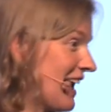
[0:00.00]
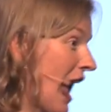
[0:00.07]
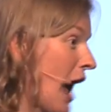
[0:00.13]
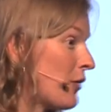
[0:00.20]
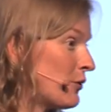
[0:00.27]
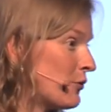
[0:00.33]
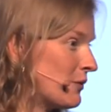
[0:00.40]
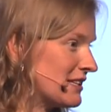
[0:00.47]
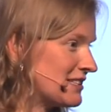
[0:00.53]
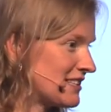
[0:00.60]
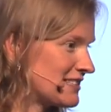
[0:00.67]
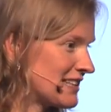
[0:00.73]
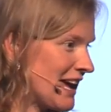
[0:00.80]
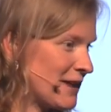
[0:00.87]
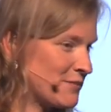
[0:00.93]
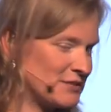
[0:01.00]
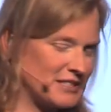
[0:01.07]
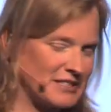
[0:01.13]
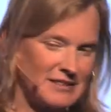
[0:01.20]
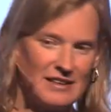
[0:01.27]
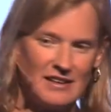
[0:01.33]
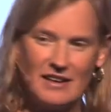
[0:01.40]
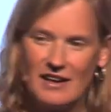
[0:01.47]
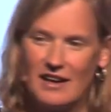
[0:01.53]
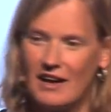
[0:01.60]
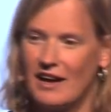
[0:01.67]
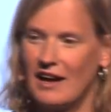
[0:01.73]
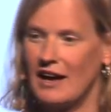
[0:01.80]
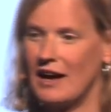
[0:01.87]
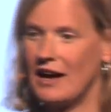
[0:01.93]
how it wins its games.
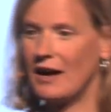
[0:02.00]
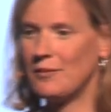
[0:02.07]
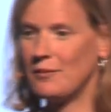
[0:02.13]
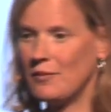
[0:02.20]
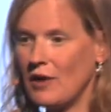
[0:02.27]
Um,